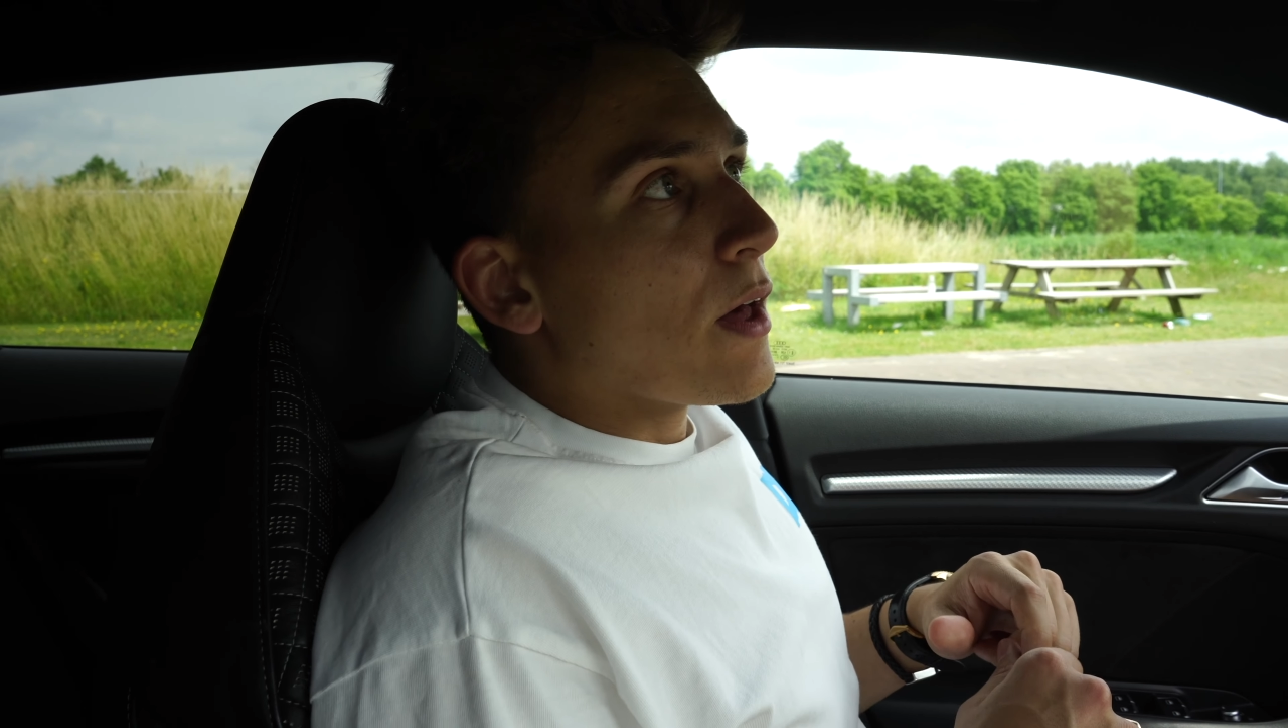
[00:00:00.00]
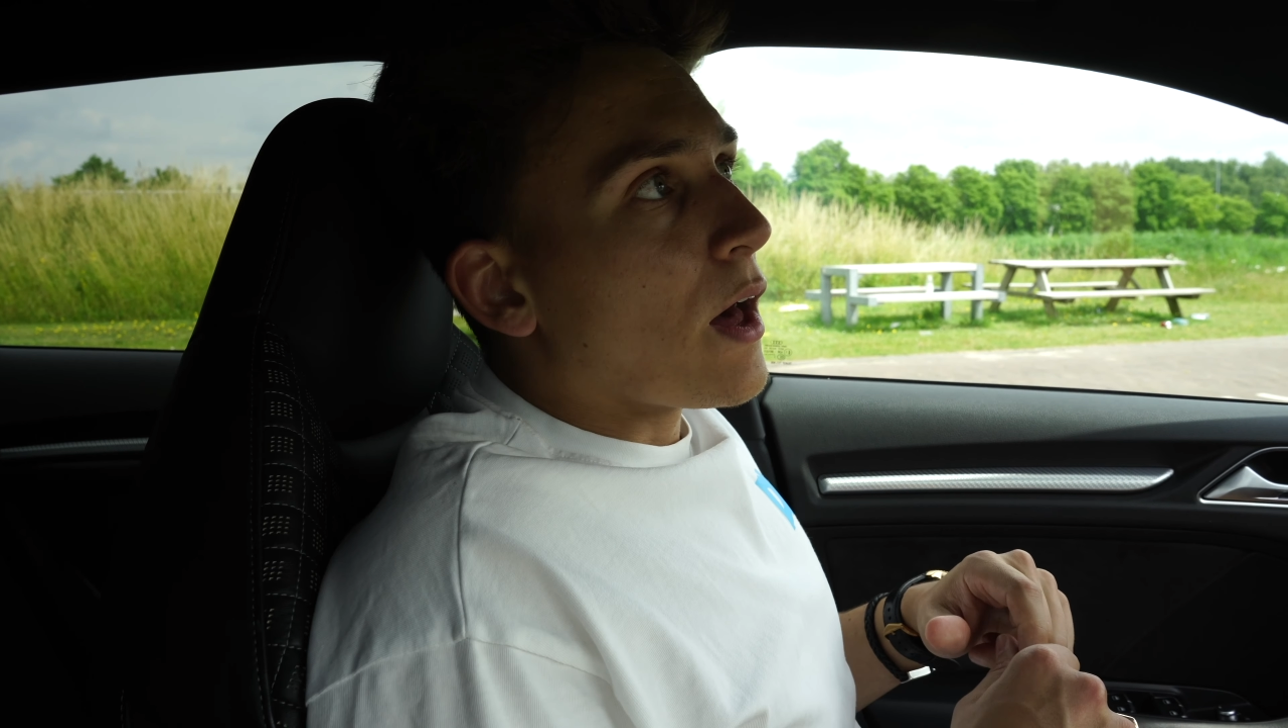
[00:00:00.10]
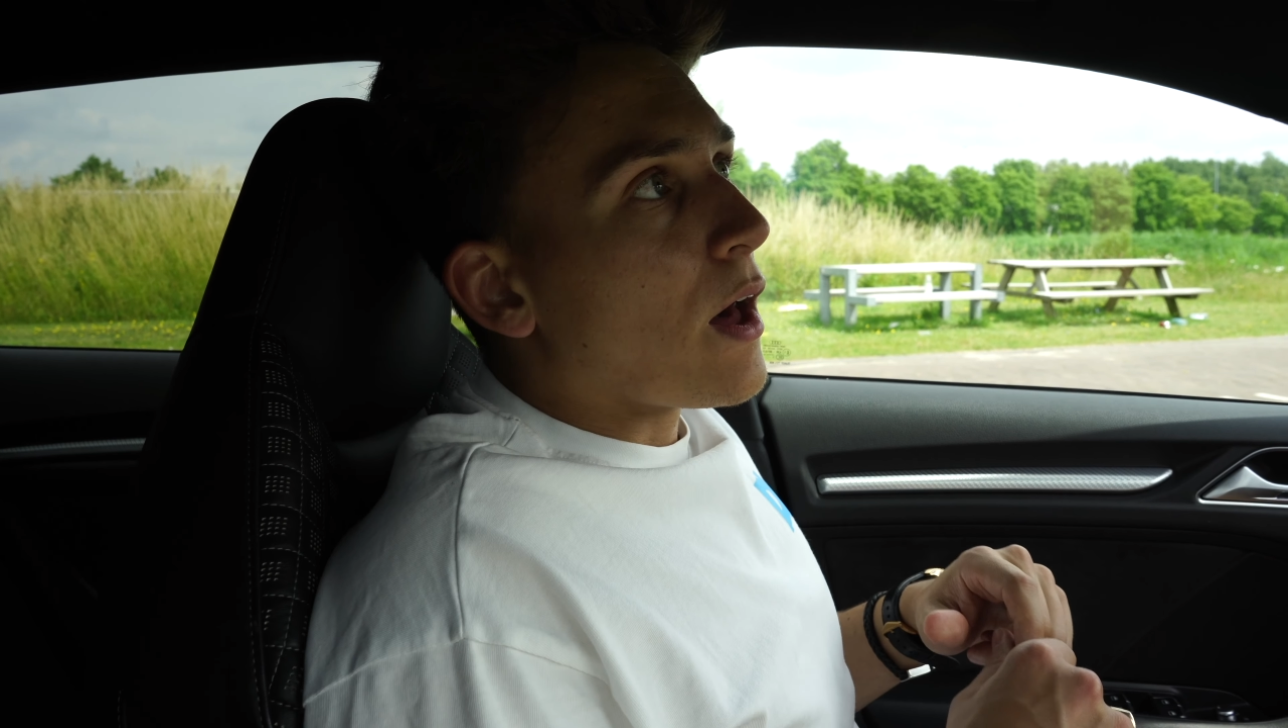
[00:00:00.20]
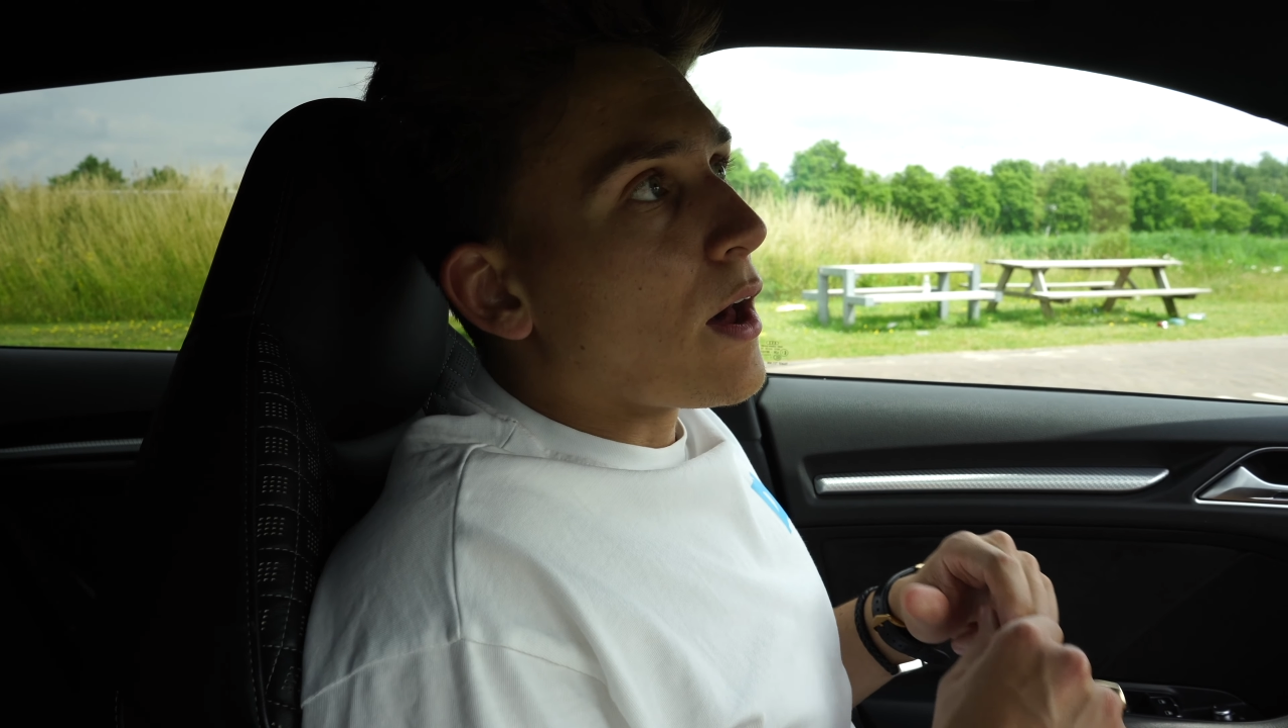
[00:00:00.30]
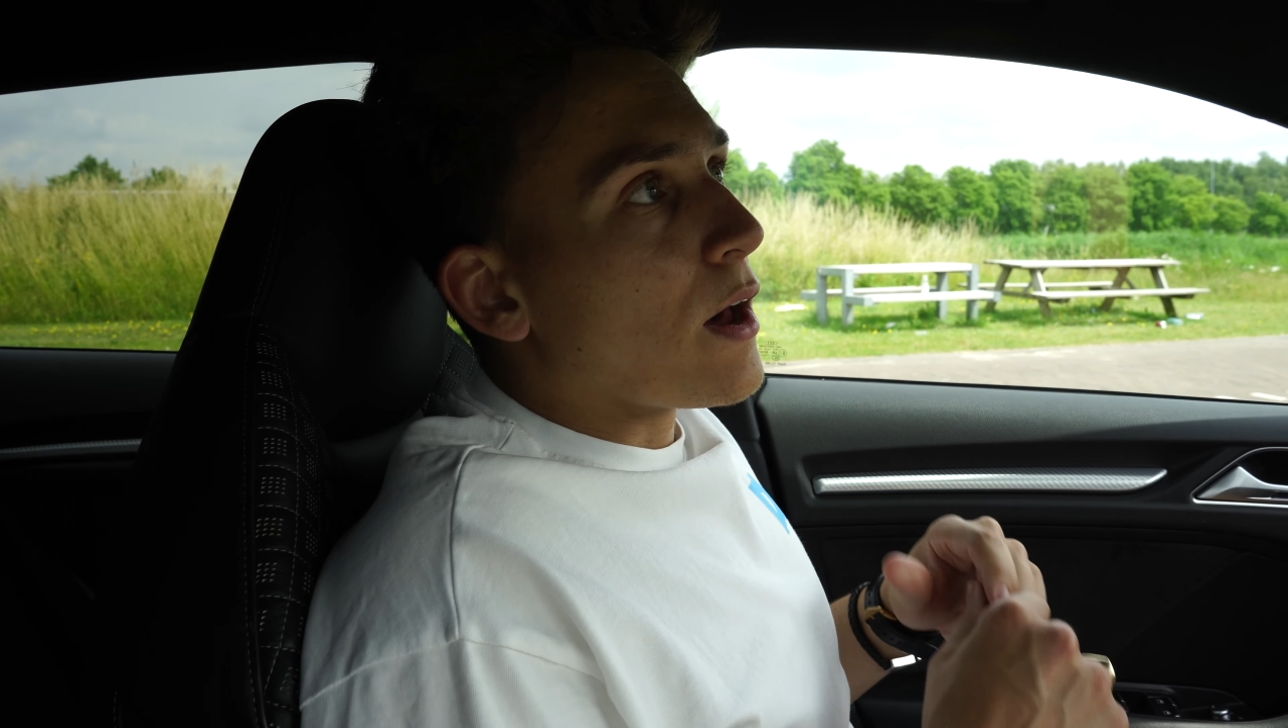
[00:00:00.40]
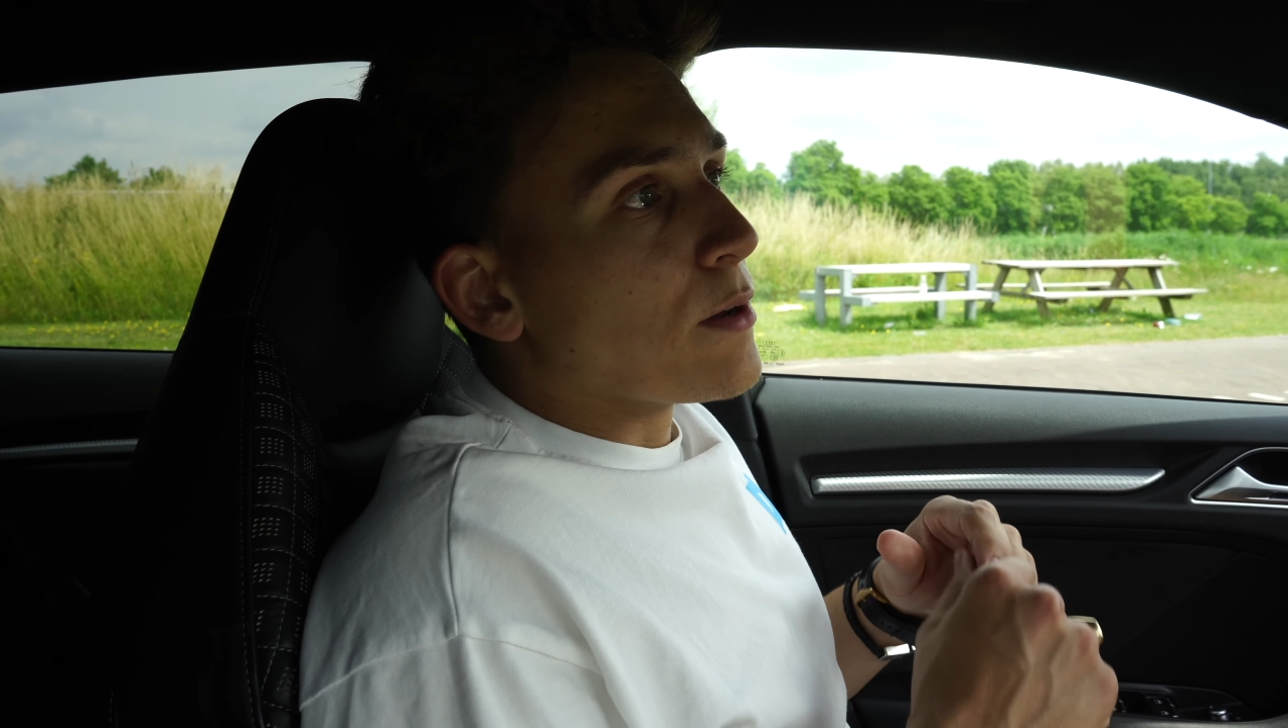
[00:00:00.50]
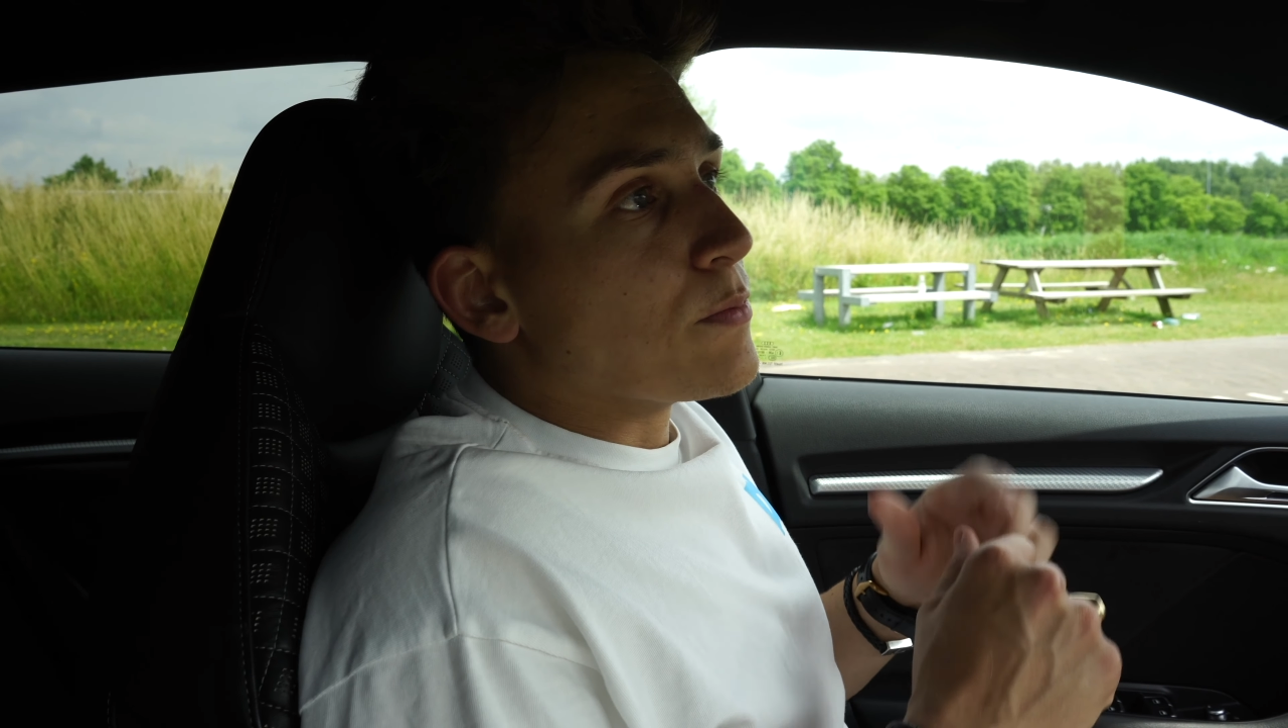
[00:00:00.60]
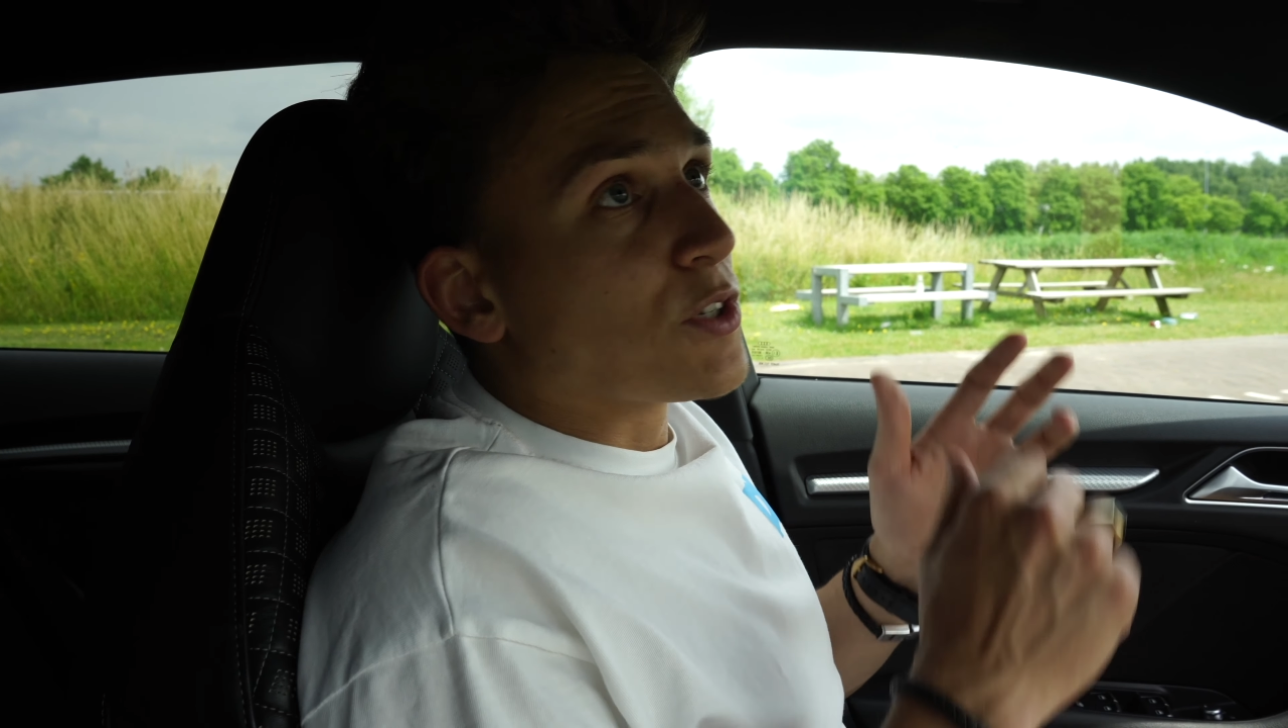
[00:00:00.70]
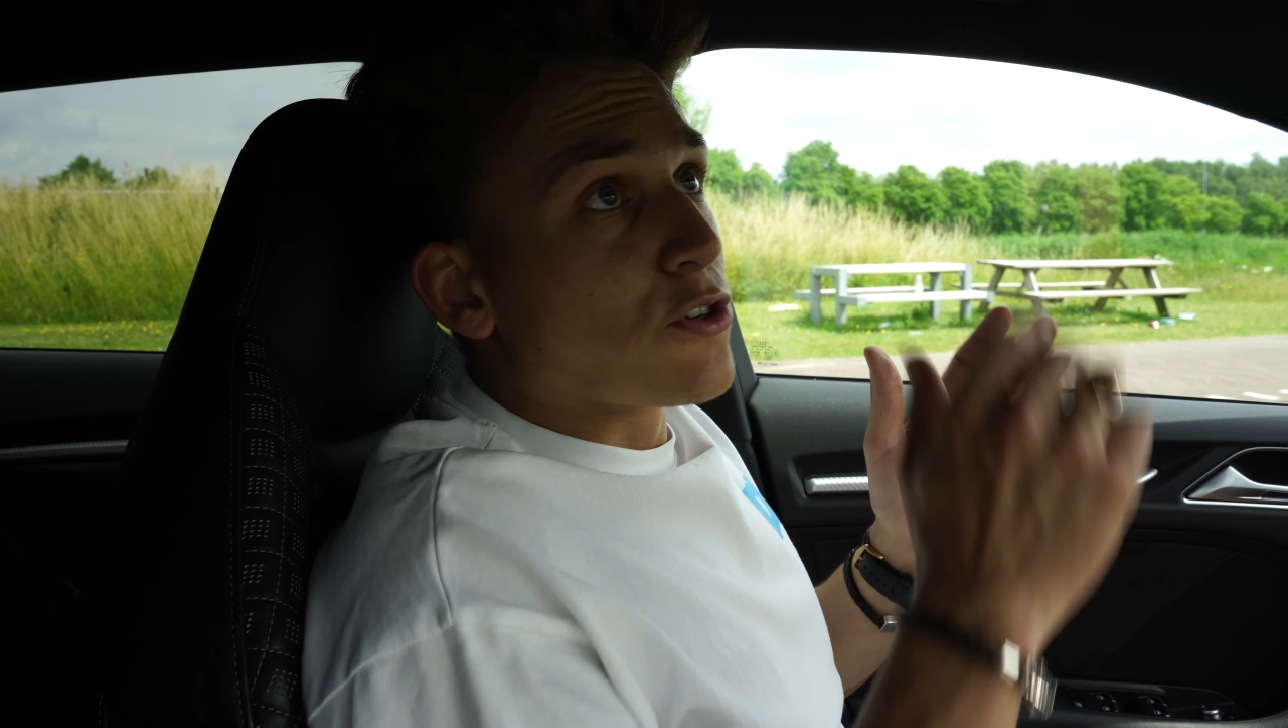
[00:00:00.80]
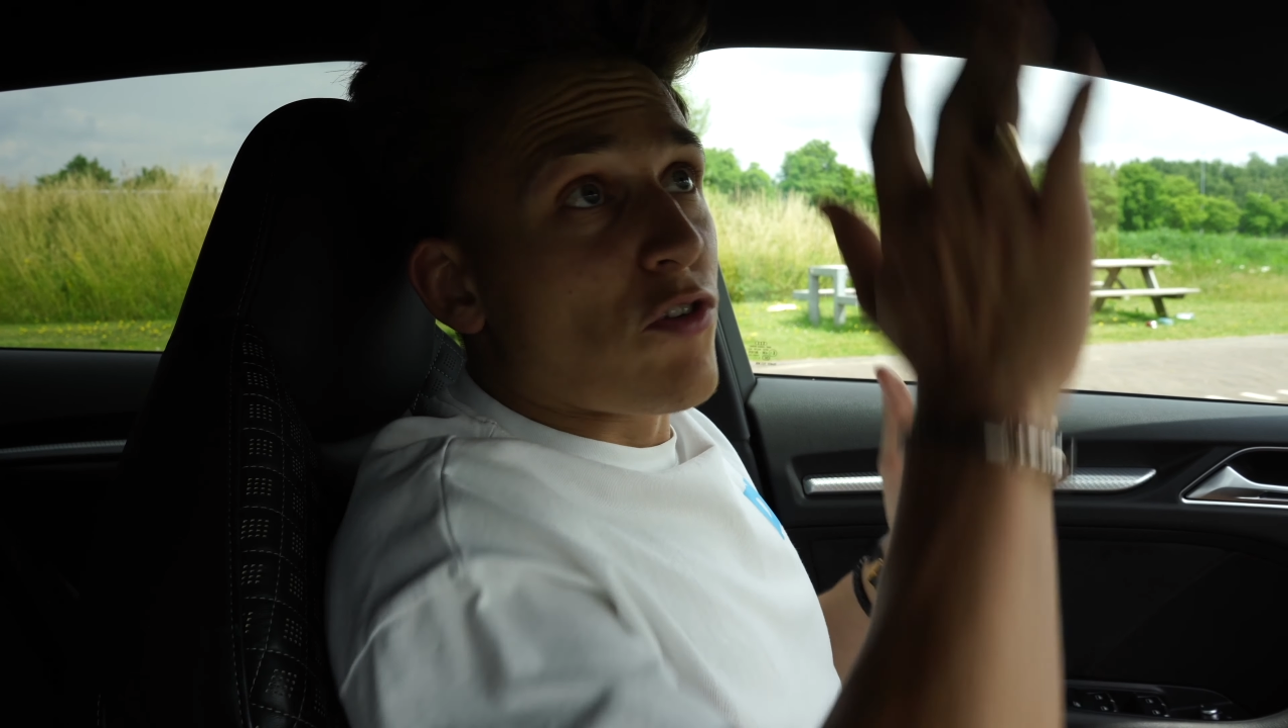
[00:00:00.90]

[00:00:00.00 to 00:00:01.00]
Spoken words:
So